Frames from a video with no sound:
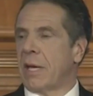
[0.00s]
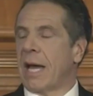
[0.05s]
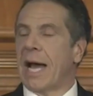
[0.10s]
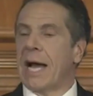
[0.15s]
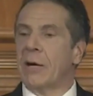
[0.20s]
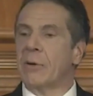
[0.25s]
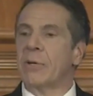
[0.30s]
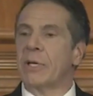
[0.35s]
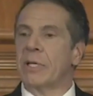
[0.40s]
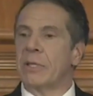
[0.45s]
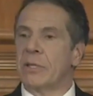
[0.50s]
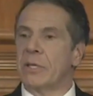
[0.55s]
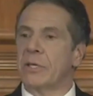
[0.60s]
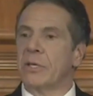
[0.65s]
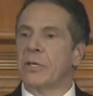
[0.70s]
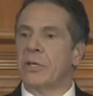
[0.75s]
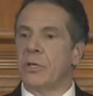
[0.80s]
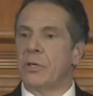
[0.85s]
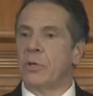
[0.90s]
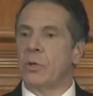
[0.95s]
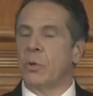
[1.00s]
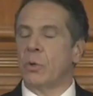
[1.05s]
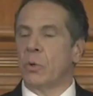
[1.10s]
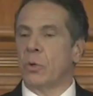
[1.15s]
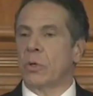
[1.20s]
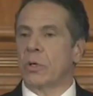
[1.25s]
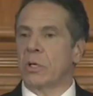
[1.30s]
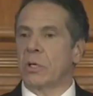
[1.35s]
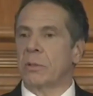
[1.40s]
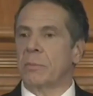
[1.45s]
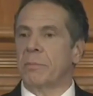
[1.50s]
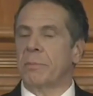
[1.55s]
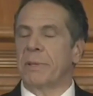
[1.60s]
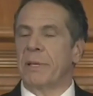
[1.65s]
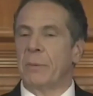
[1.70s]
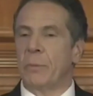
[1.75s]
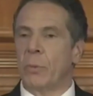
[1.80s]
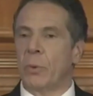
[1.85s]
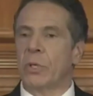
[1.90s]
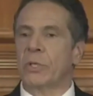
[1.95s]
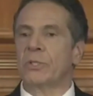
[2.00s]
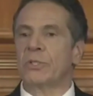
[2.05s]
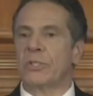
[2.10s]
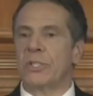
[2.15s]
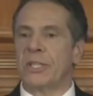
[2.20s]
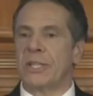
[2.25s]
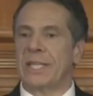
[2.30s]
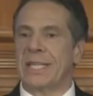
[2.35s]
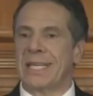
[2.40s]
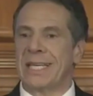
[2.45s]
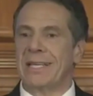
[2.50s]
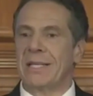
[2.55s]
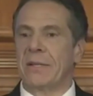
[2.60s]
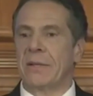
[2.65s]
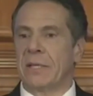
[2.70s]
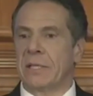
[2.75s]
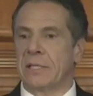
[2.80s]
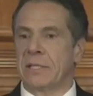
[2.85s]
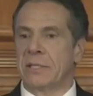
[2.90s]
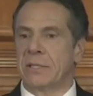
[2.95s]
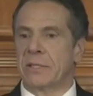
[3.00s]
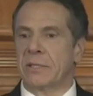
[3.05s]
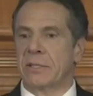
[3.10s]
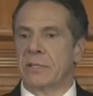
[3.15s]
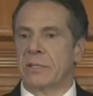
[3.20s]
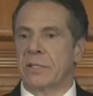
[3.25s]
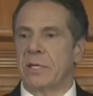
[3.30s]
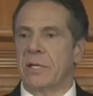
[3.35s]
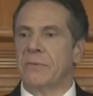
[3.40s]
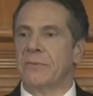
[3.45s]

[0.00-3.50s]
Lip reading: How can the cure be worse than the illness